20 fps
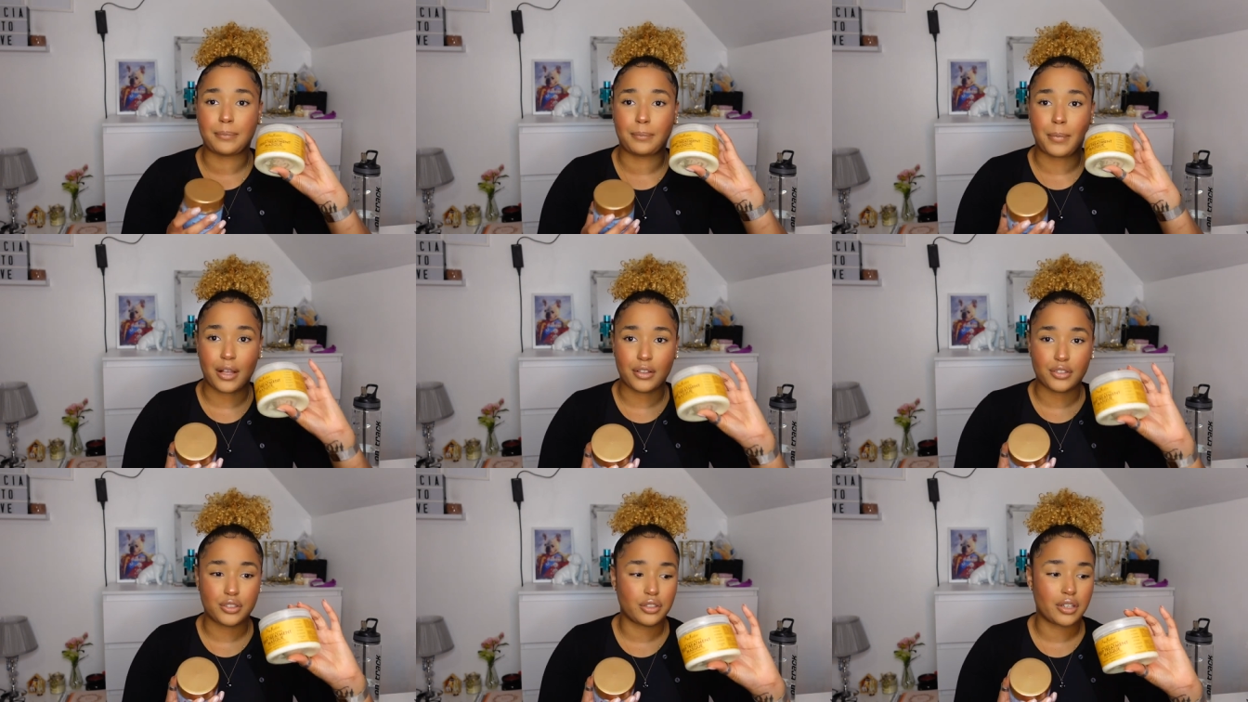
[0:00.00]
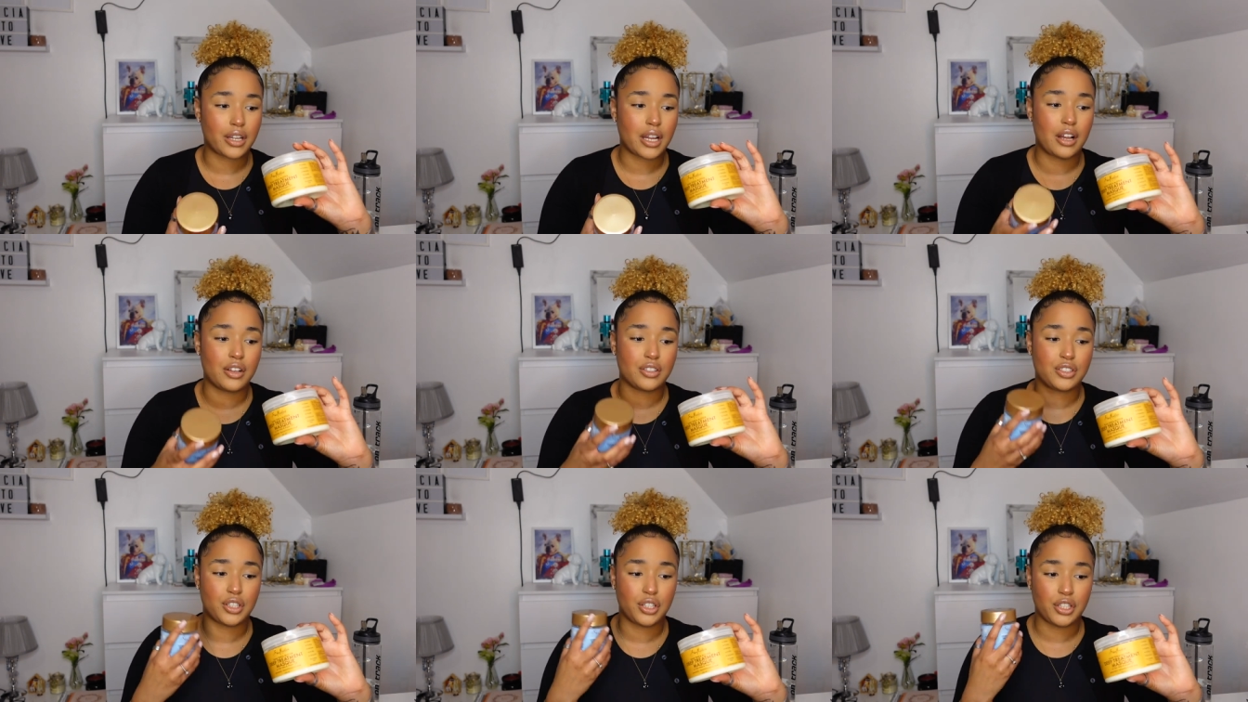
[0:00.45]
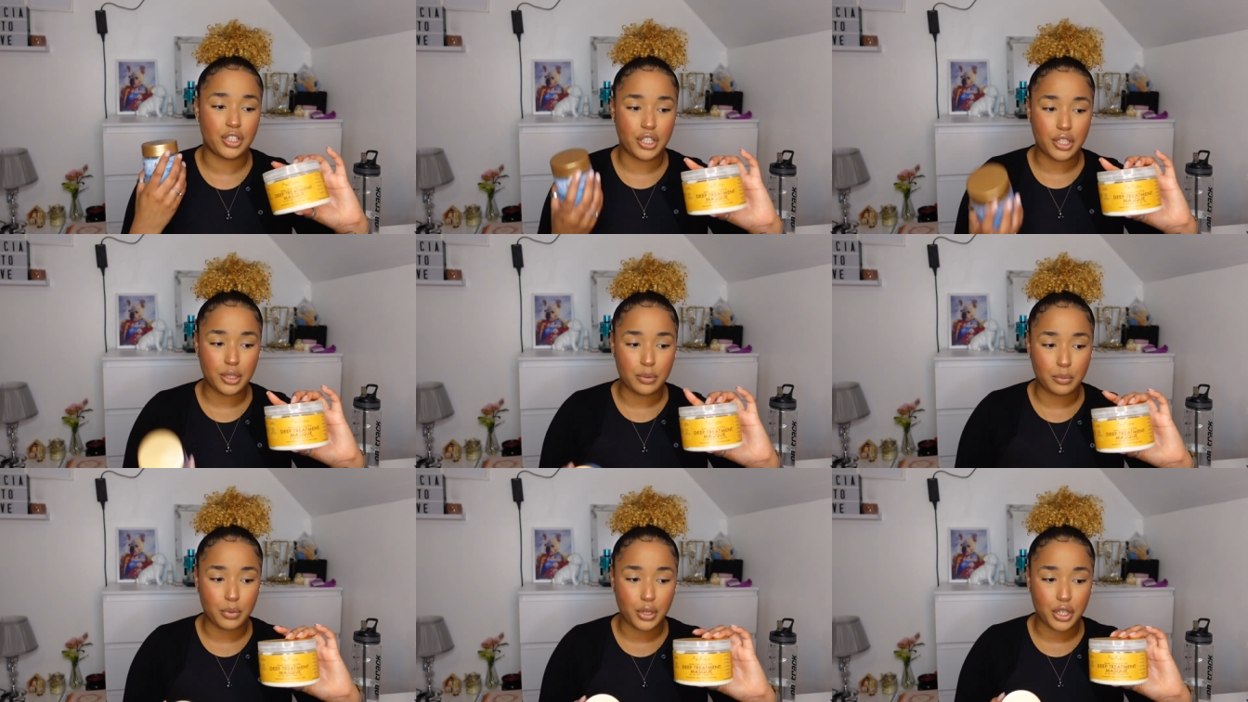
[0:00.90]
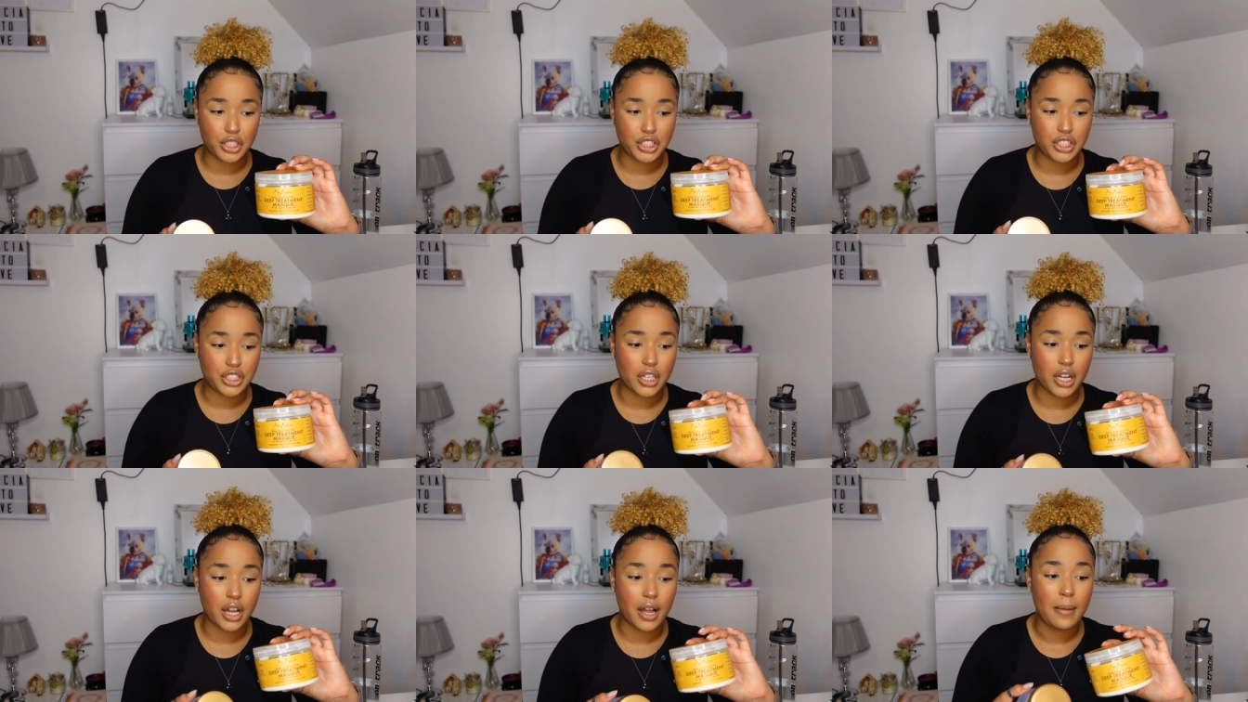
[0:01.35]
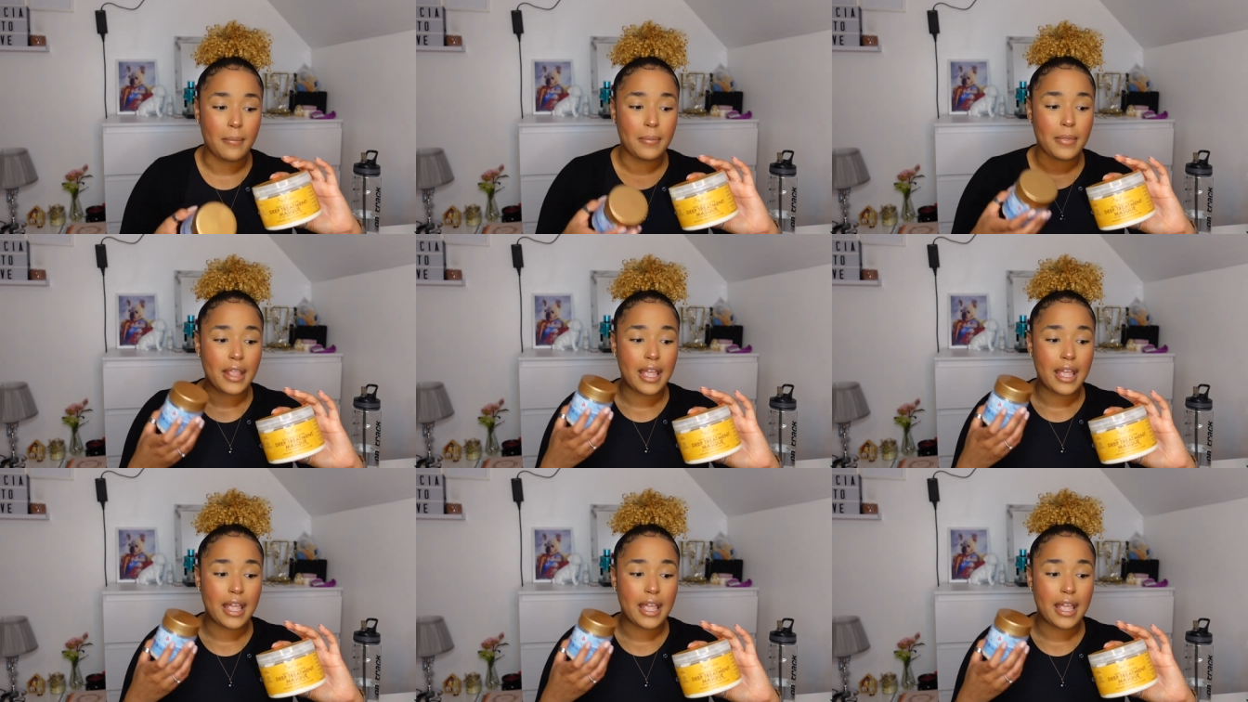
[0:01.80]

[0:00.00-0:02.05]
bounce your curls and you need moisture